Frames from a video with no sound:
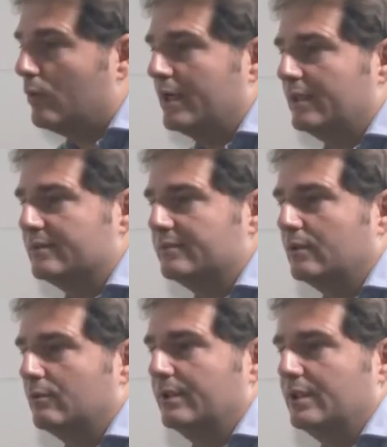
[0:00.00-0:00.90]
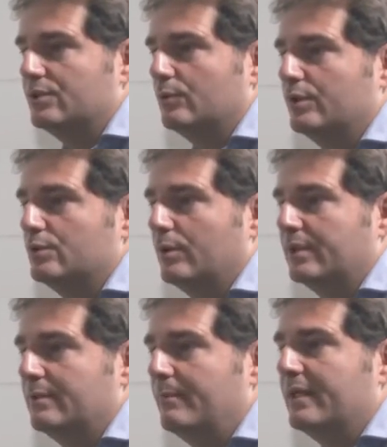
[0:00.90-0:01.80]
one is the combination which
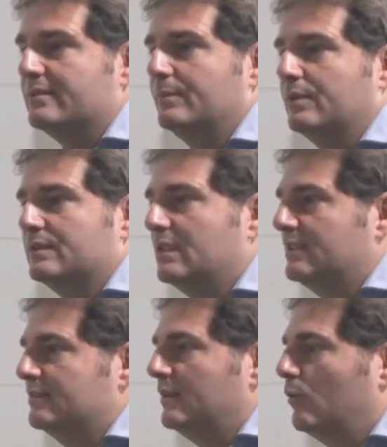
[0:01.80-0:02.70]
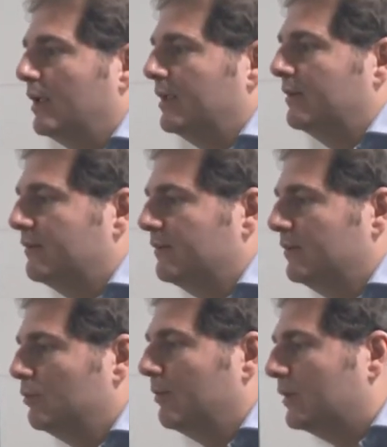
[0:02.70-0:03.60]
worked the best because that is the one that
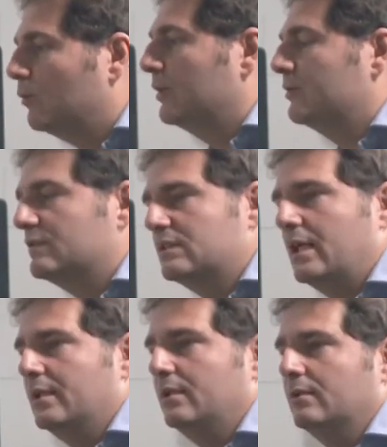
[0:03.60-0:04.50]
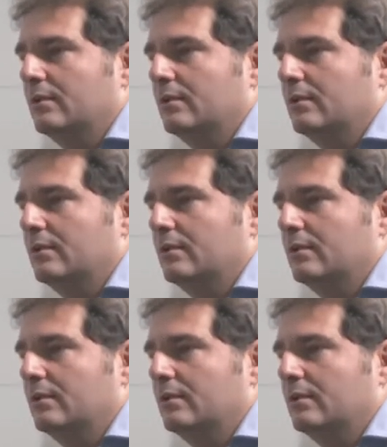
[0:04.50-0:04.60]
you might want to study.